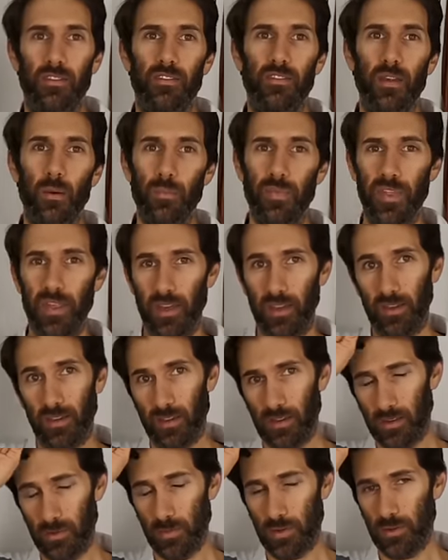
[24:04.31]
something.
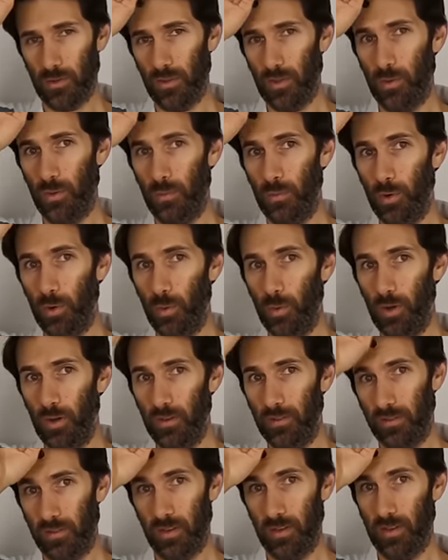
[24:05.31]
I'm sure there were more
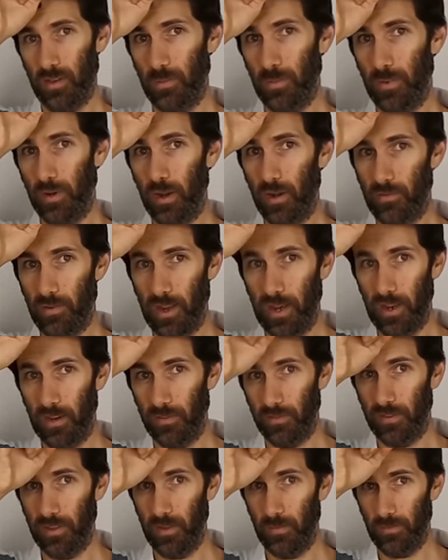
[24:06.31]
words, but I ran out
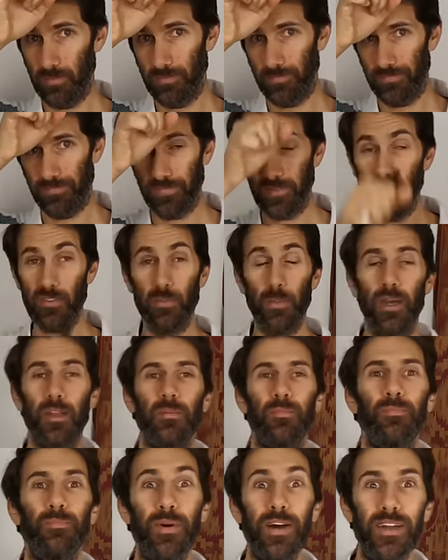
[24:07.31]
of steam. Never
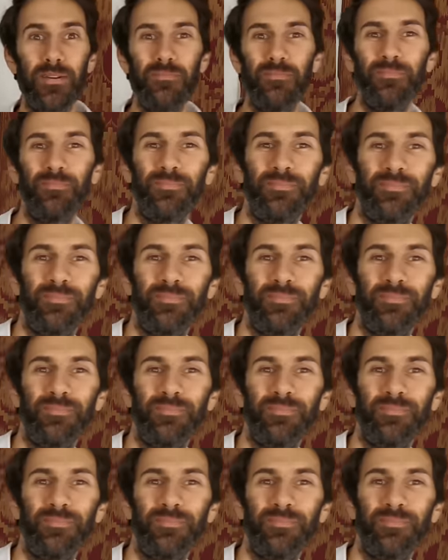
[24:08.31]
mind. Bye.